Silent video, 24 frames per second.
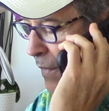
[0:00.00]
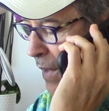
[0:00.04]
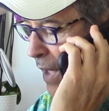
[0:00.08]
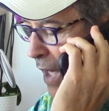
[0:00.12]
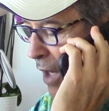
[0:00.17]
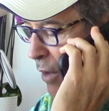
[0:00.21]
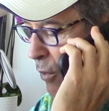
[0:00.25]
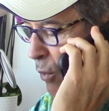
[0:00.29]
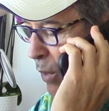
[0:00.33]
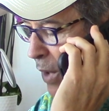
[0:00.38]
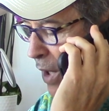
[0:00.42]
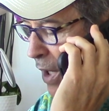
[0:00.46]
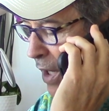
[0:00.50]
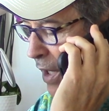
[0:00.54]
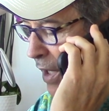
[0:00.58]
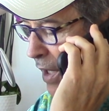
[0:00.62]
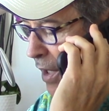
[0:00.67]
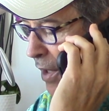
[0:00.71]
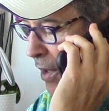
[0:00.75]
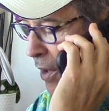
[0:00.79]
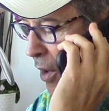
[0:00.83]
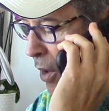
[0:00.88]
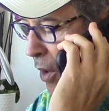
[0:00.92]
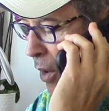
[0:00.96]
Not
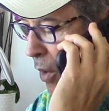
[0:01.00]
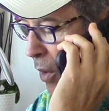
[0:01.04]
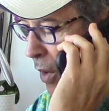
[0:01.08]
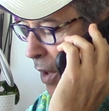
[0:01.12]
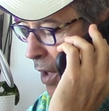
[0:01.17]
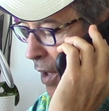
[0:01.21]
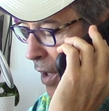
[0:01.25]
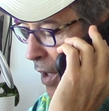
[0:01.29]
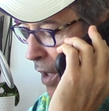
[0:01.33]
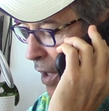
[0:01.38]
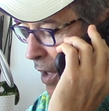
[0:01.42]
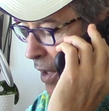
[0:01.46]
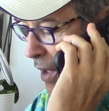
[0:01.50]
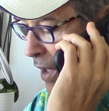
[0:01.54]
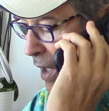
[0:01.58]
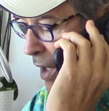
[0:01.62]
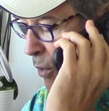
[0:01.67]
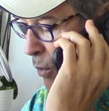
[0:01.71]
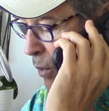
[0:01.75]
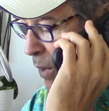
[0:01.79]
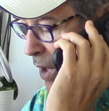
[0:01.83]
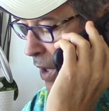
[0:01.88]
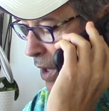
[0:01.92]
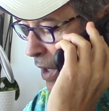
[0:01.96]
really. No,
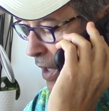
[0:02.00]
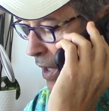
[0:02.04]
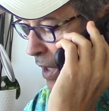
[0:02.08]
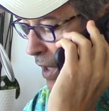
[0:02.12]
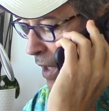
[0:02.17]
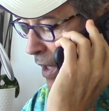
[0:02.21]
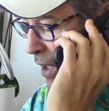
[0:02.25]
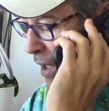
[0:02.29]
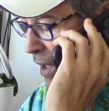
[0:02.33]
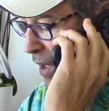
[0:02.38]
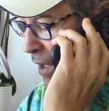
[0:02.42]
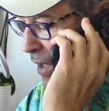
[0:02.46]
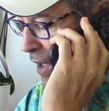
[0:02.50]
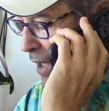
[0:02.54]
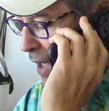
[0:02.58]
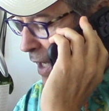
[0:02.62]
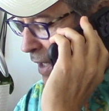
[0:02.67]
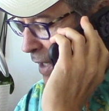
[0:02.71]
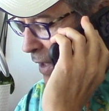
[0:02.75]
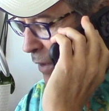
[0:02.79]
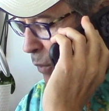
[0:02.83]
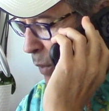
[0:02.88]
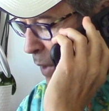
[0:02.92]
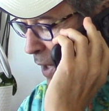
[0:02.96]
not really.
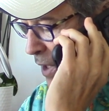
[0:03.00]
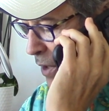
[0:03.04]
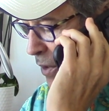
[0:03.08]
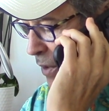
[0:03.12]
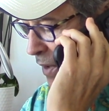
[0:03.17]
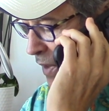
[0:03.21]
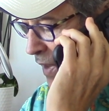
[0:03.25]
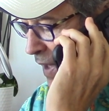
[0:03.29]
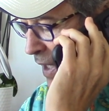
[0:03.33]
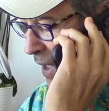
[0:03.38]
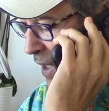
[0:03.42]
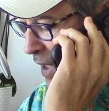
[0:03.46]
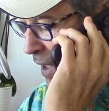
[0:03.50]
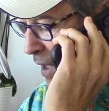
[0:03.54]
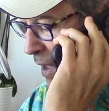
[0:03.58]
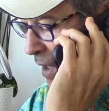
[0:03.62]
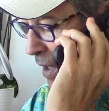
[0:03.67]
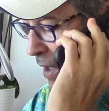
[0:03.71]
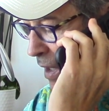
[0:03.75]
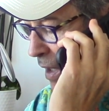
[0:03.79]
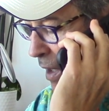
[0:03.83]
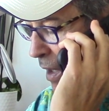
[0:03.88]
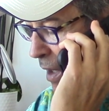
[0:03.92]
Not in the way you're thinking.